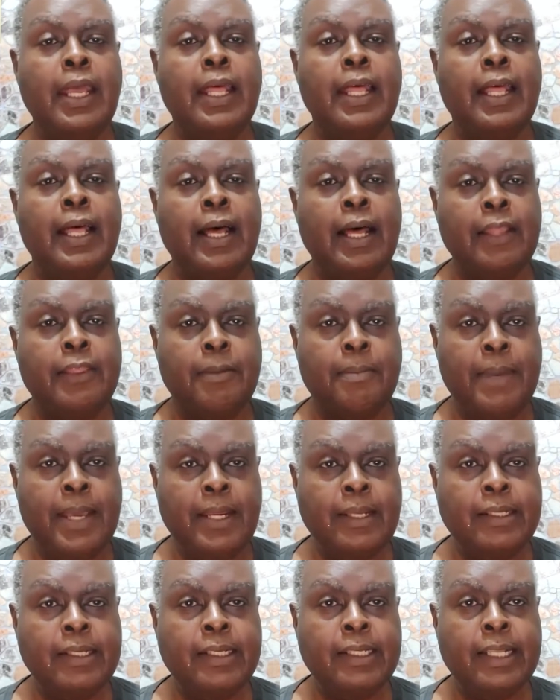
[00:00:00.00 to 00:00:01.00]
The
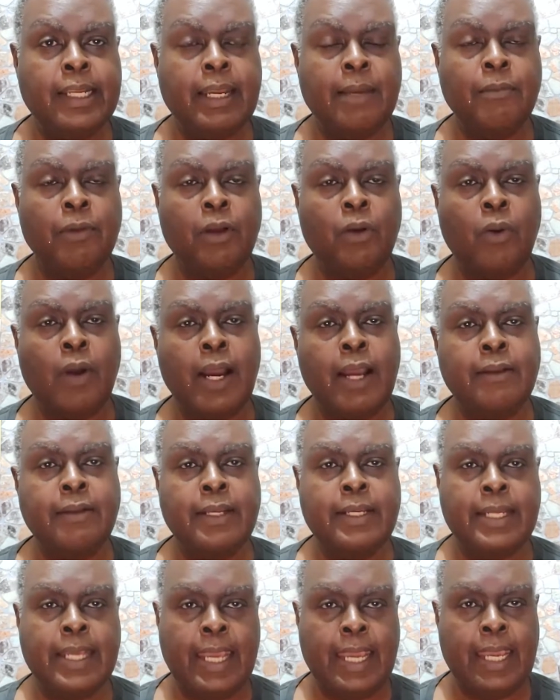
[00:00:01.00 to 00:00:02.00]
medicines that I'm required
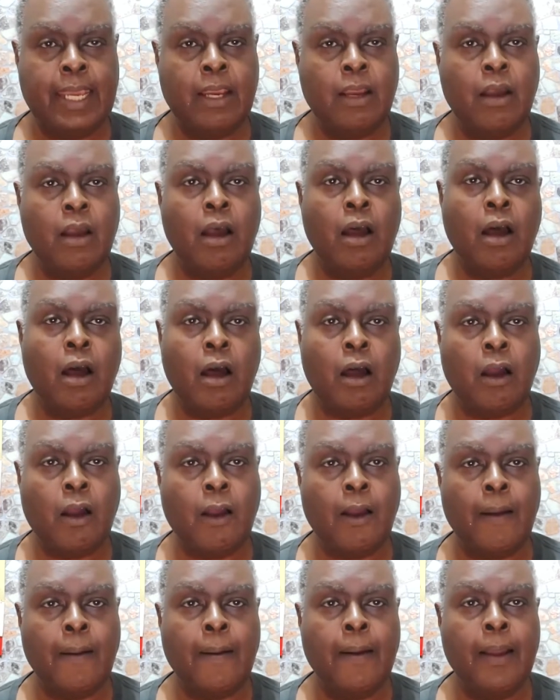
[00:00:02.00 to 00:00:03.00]
to take
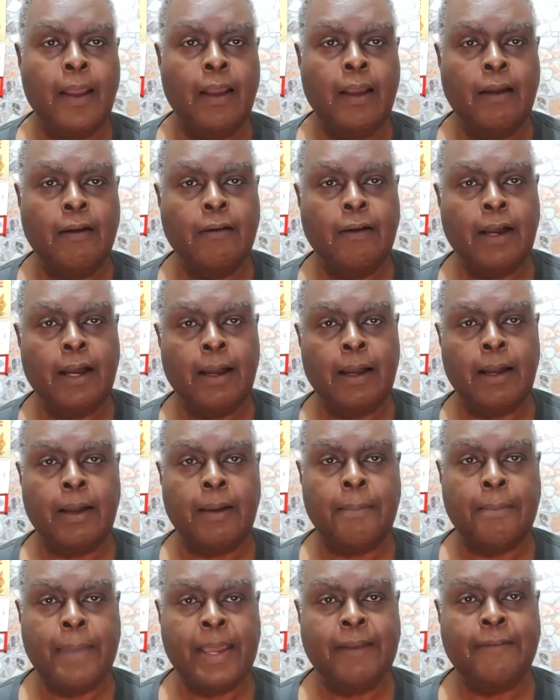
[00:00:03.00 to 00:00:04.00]
are
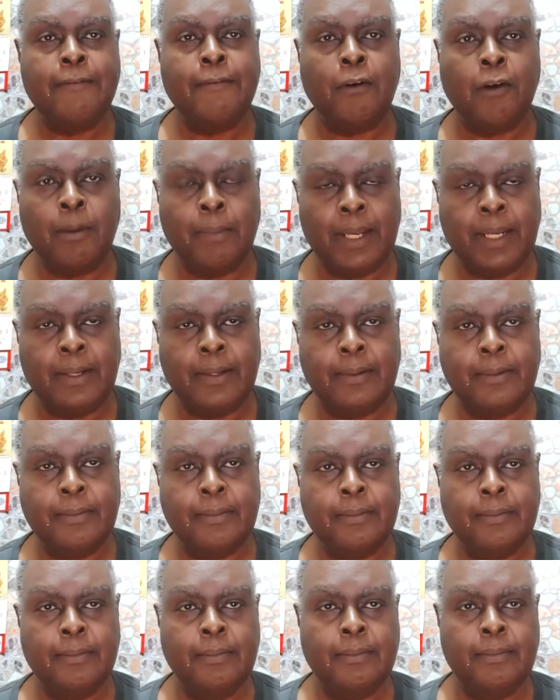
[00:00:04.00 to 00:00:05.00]
metformin.
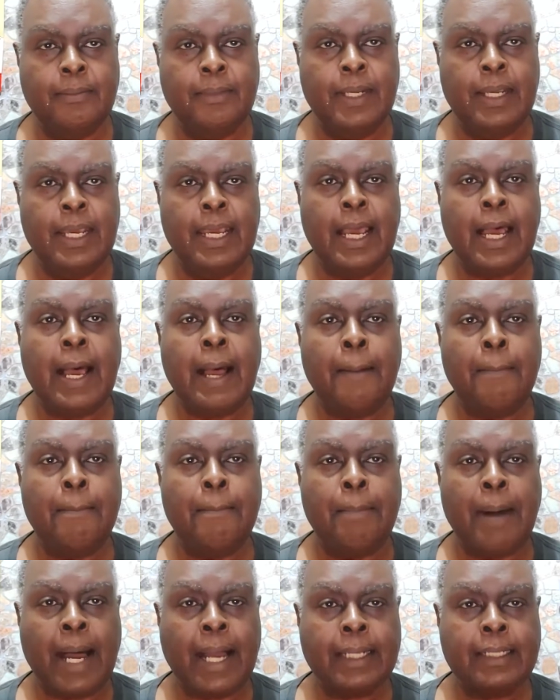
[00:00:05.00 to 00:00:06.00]
A
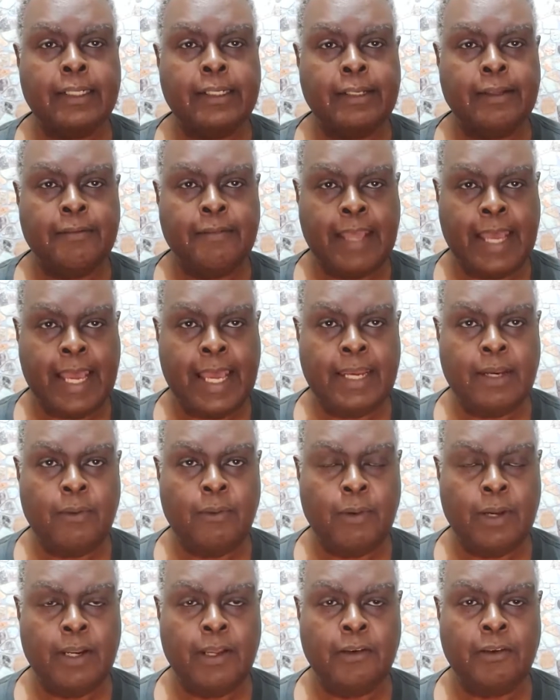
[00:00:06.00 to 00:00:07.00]
box of that,
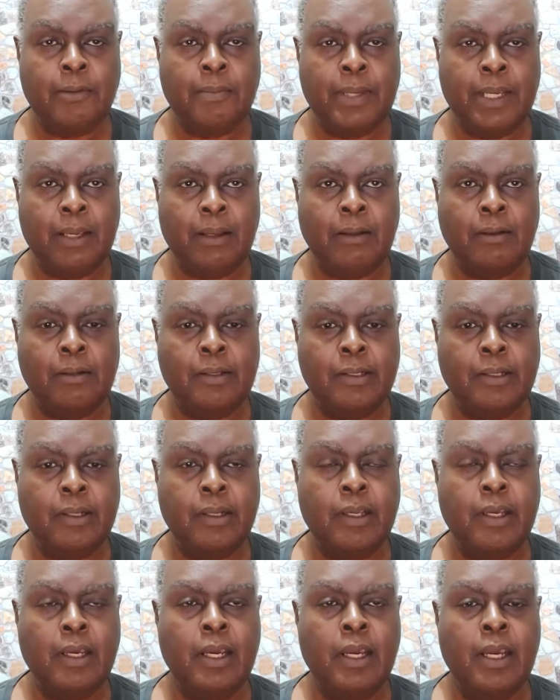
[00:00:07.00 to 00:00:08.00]
100 pills,
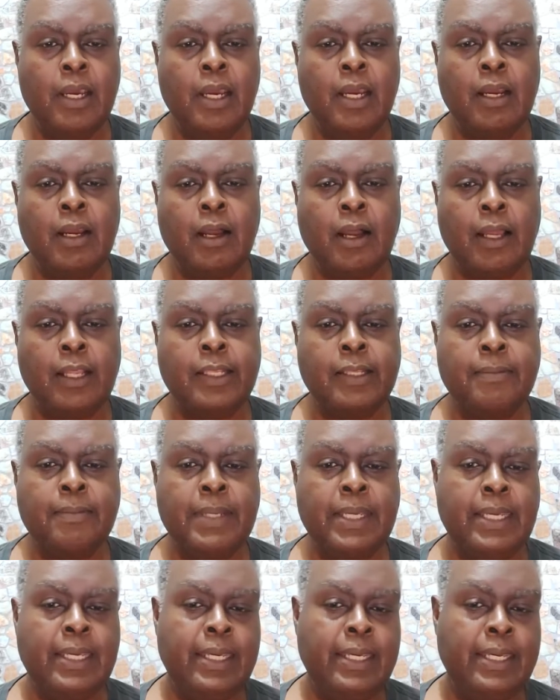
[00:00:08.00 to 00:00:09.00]
cost
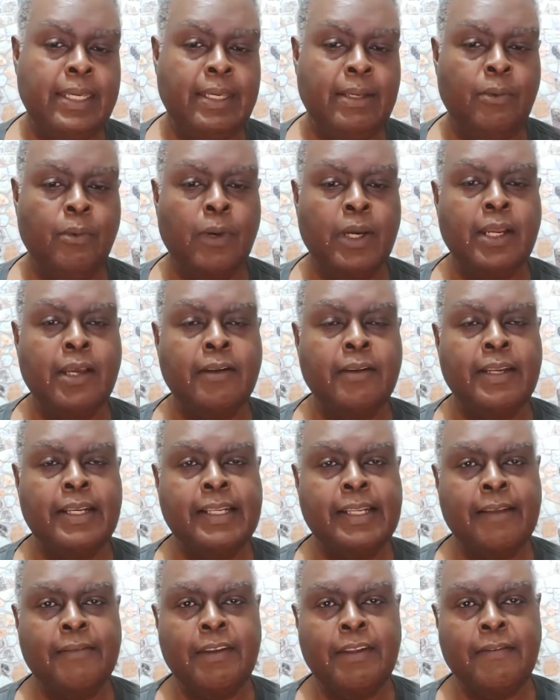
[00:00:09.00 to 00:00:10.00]
me
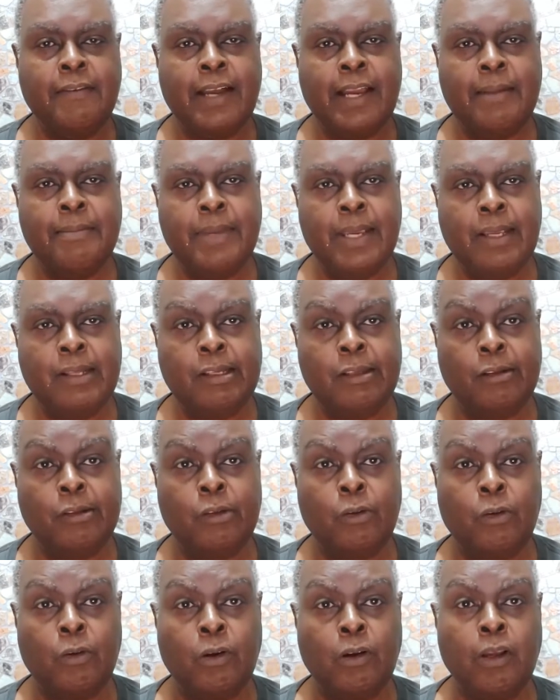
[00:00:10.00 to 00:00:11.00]
175 pesos
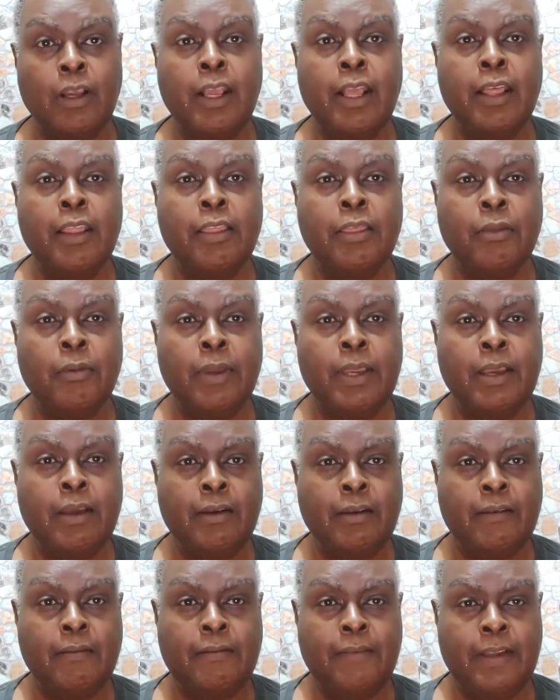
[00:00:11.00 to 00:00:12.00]
or
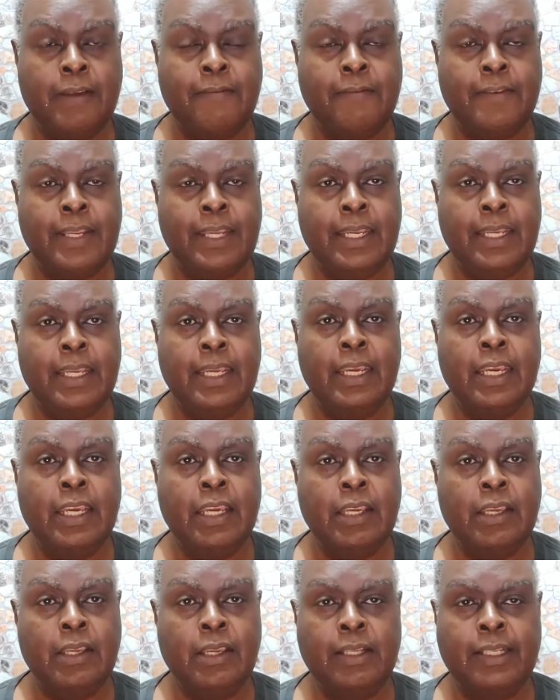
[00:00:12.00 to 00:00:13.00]

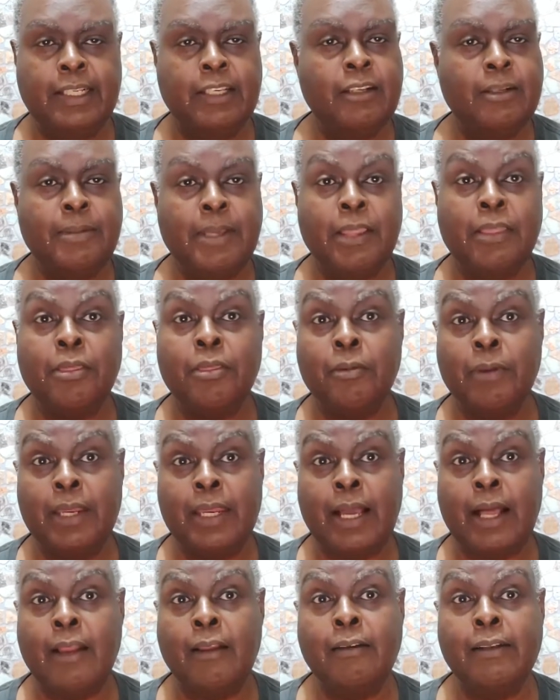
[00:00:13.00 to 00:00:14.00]

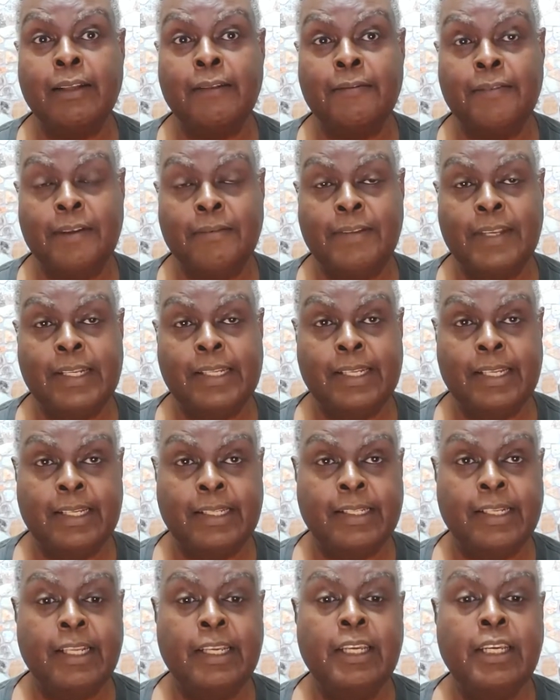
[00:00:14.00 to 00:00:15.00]

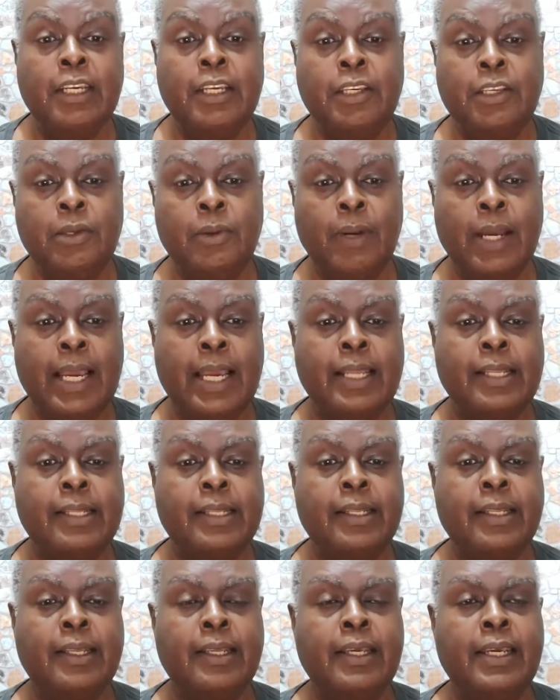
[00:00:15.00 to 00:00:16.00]
$3.50
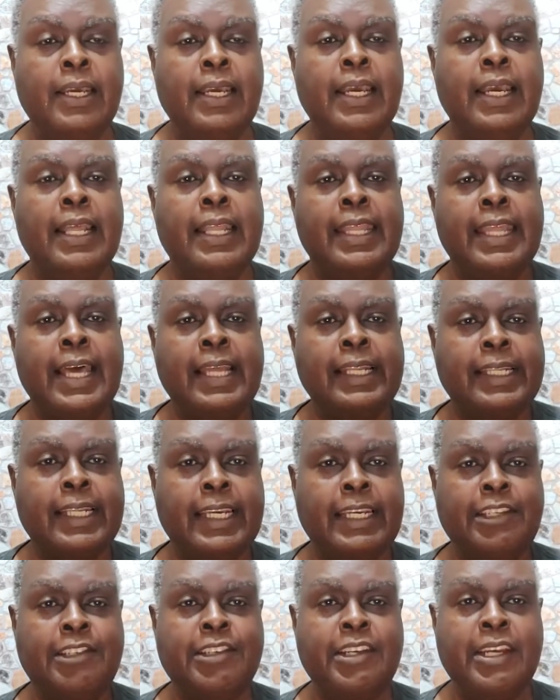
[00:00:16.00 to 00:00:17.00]
US. That's
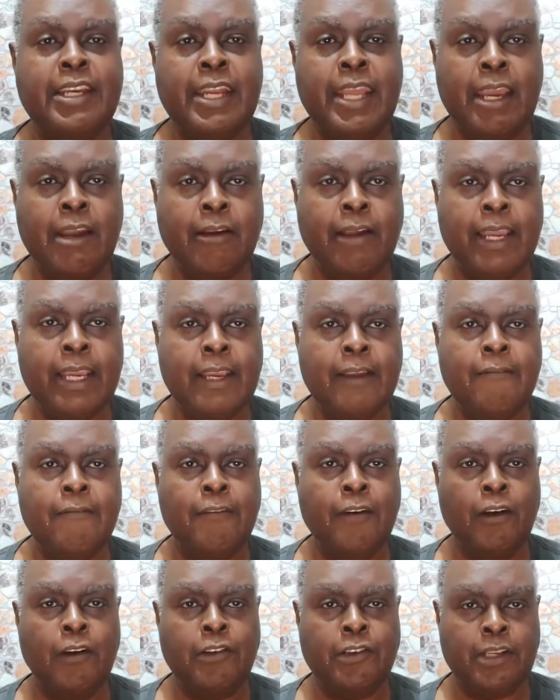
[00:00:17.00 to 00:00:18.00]
a generic
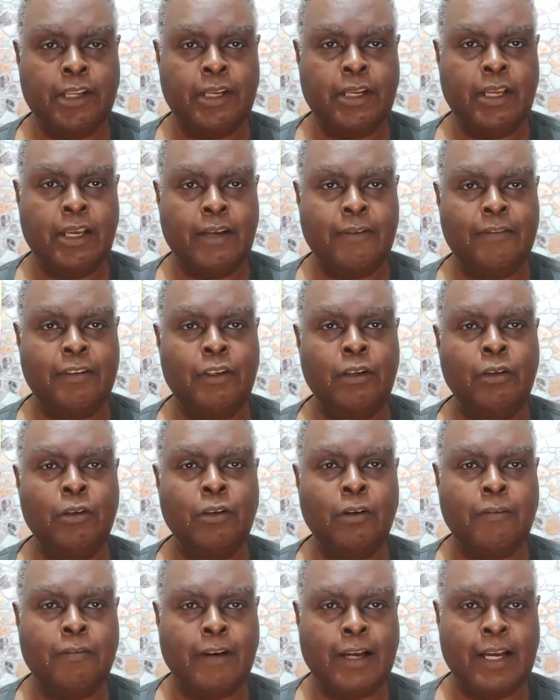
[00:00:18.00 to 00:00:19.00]
version of
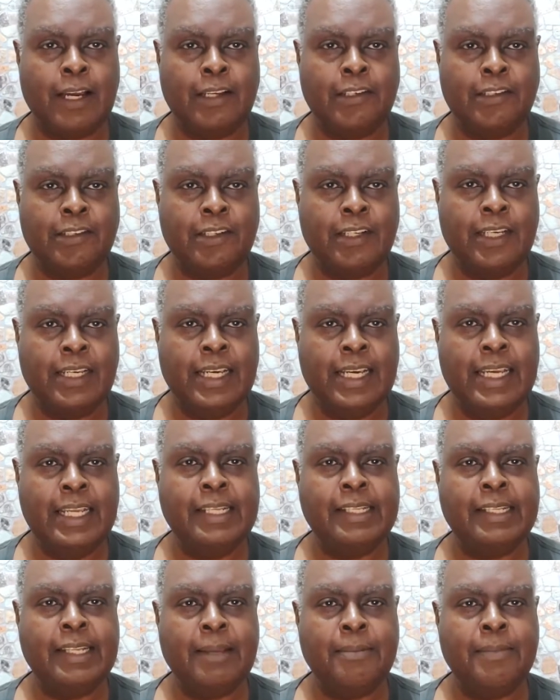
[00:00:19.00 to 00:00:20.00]
glucophage.
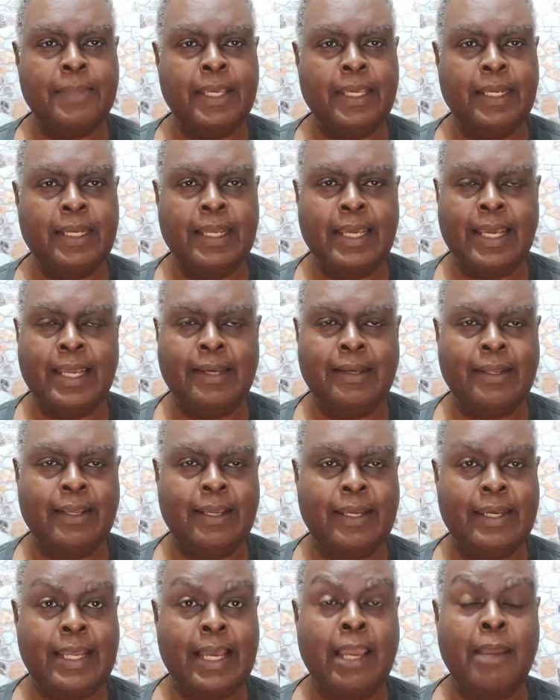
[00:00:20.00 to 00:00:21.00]
It's something
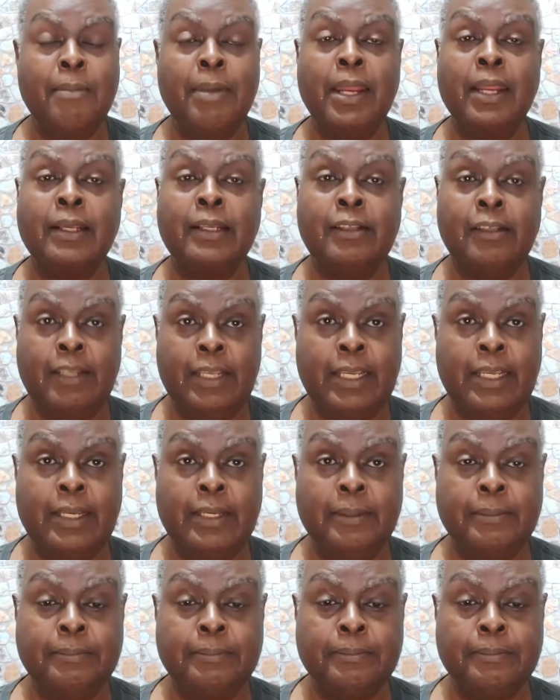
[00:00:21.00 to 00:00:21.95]
that diabetics need.